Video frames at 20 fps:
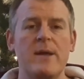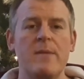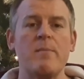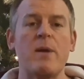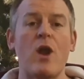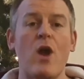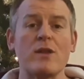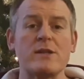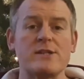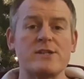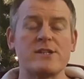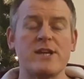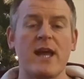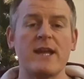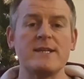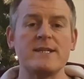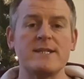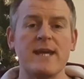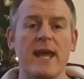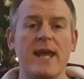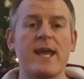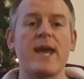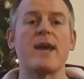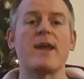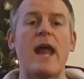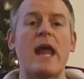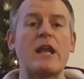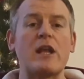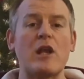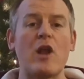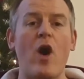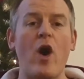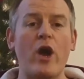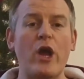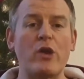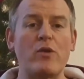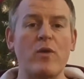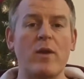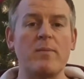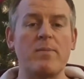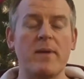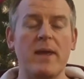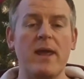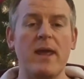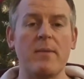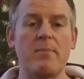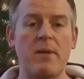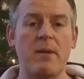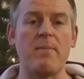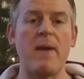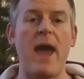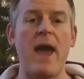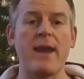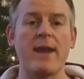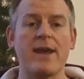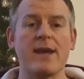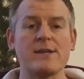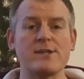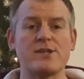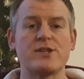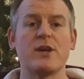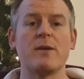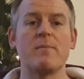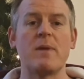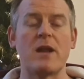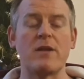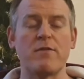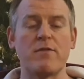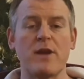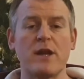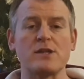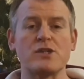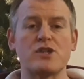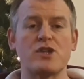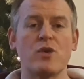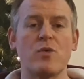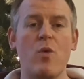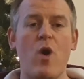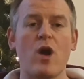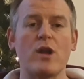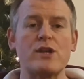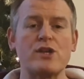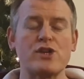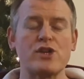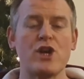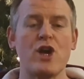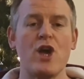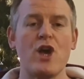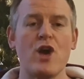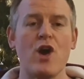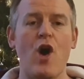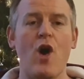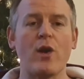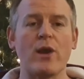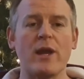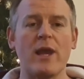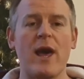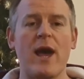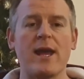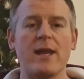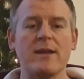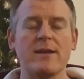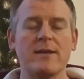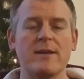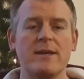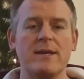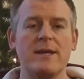but on Sunday Geraint Lloyd will be preparing a sermon for us to watch online.